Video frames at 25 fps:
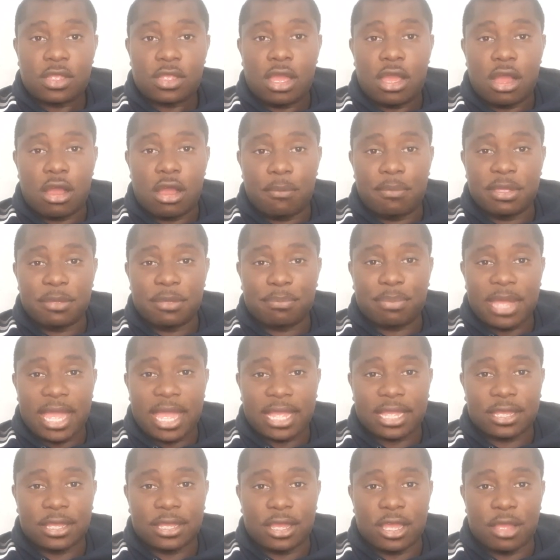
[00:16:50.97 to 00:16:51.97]
I'll be
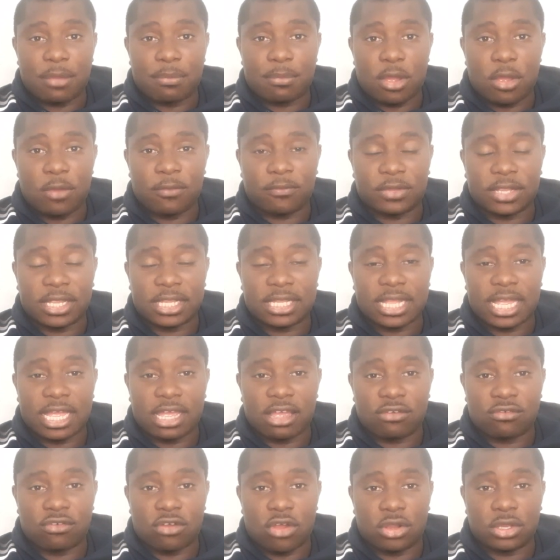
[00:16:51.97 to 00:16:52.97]
back hopefully
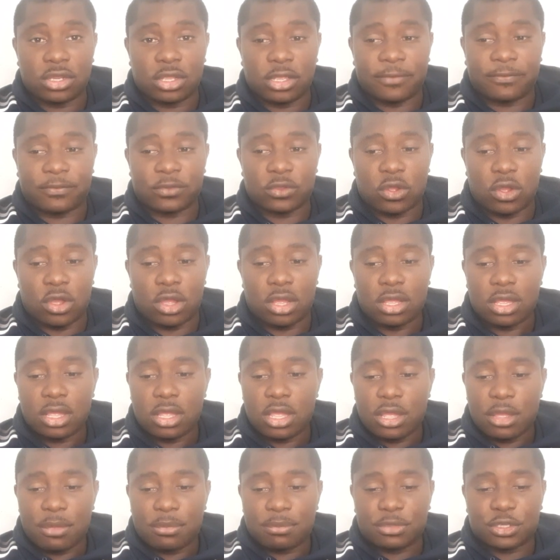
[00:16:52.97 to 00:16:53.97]
later on, if not
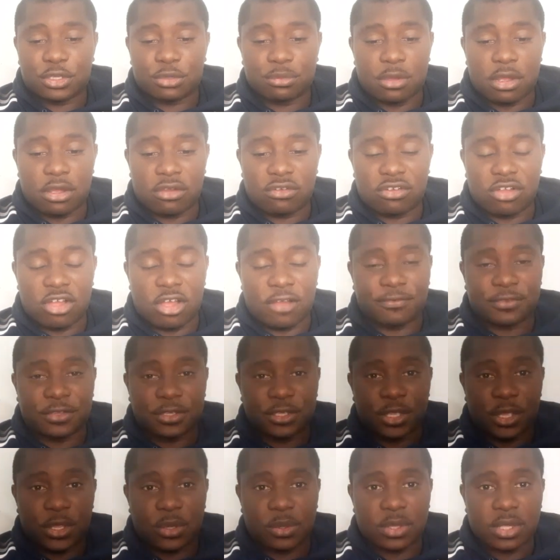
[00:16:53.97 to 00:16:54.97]
tomorrow
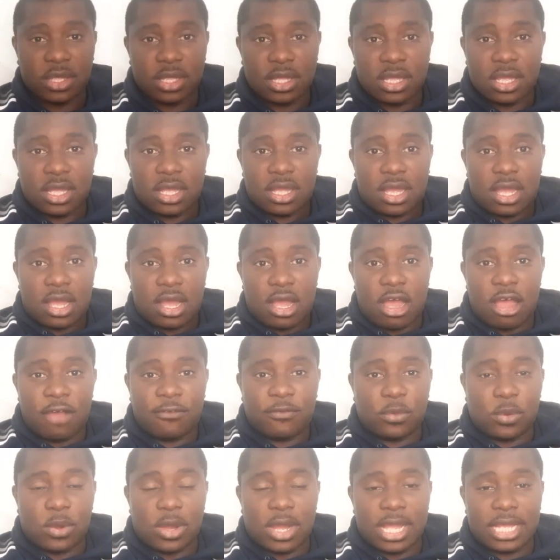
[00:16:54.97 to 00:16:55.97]
afternoon.
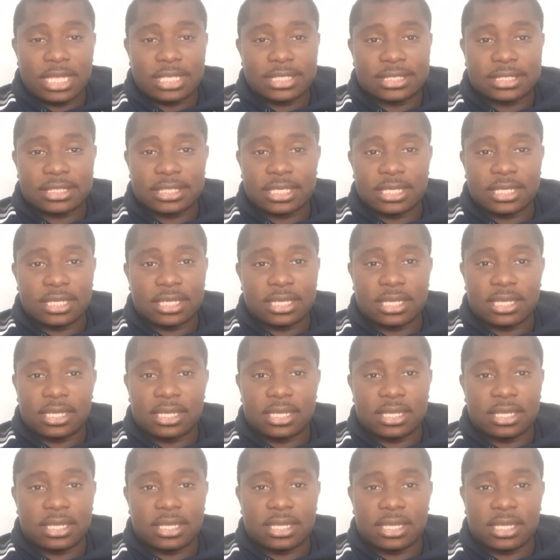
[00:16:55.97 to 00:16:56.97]
Otherwise,
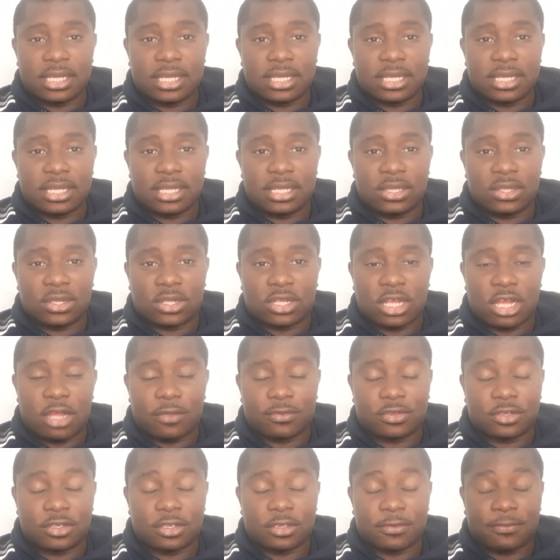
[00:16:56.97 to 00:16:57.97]
look
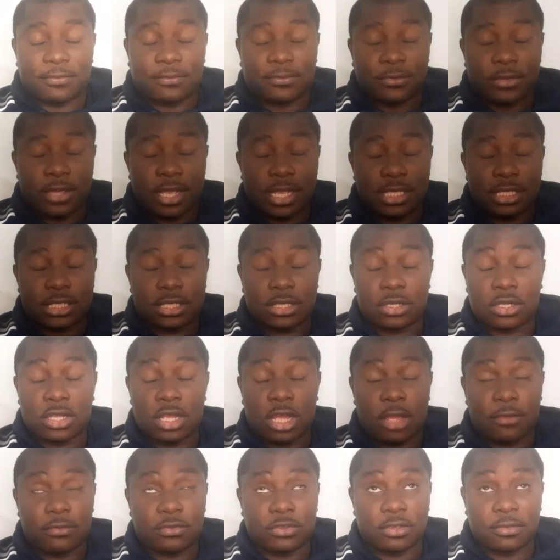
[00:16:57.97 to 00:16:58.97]
after your friends, look
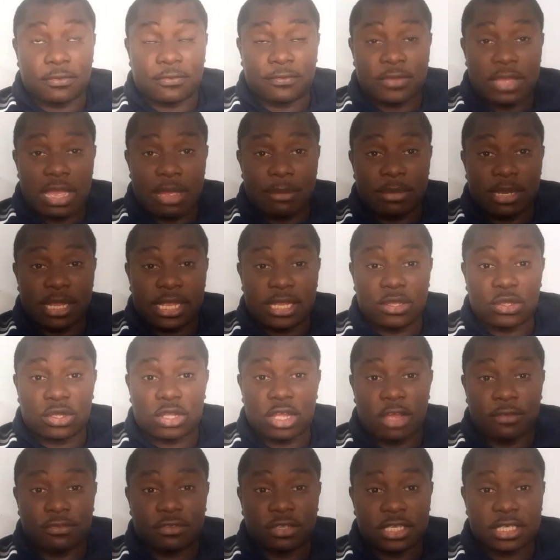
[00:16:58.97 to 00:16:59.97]
after your family,
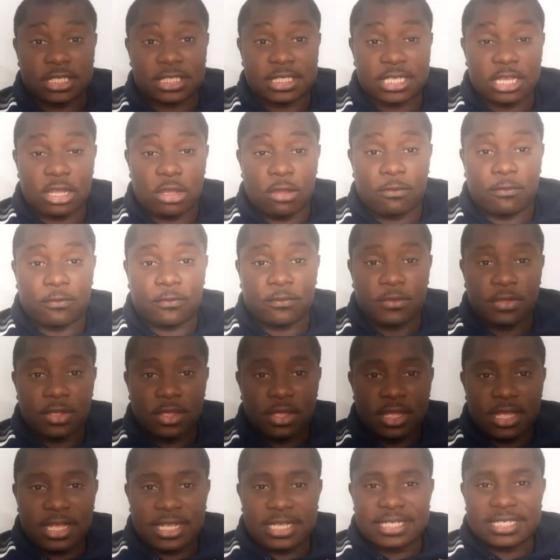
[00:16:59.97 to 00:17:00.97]
look after yourself.
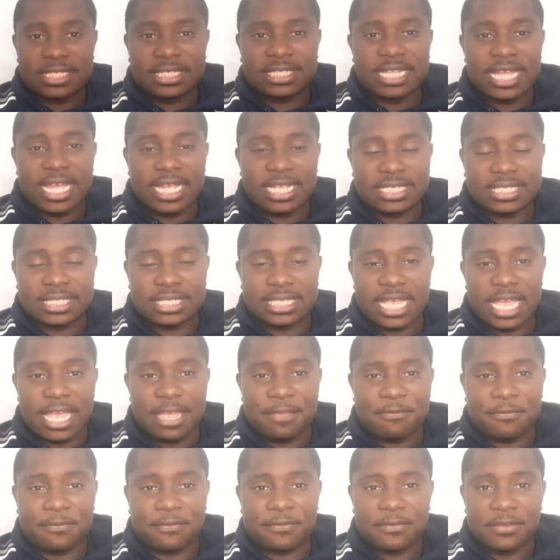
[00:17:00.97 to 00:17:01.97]
Stay
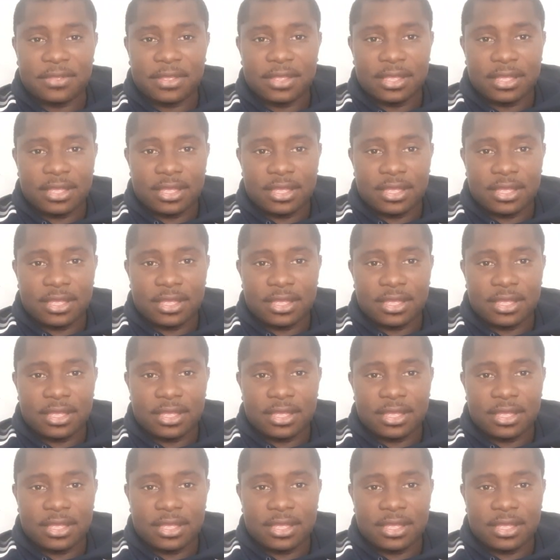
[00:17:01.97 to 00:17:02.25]
safe.